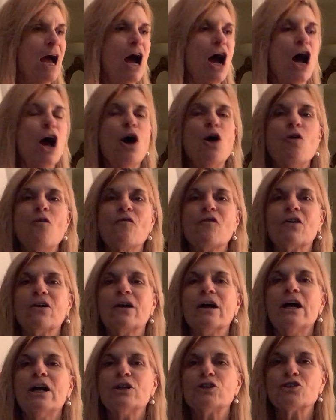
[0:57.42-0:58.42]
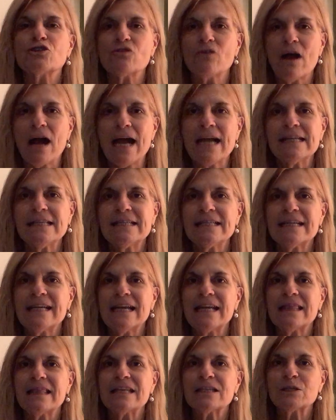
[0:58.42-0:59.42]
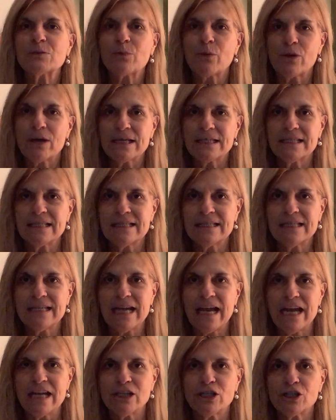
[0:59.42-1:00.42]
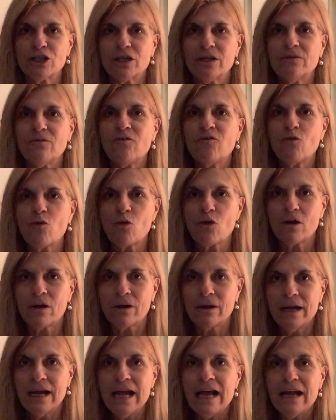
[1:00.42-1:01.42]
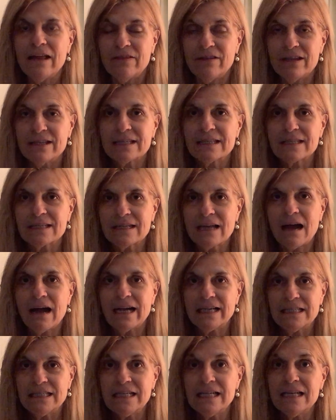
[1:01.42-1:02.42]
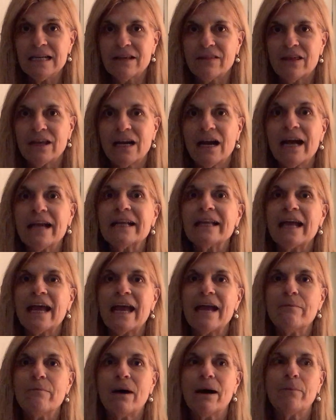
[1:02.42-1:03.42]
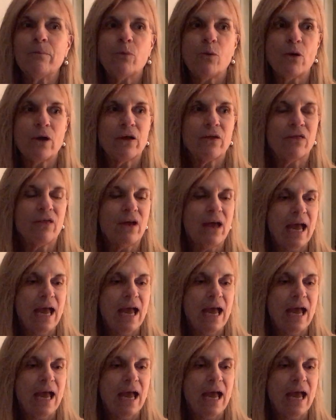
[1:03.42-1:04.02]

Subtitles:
over trying to get this presentation for this idea that I came up with.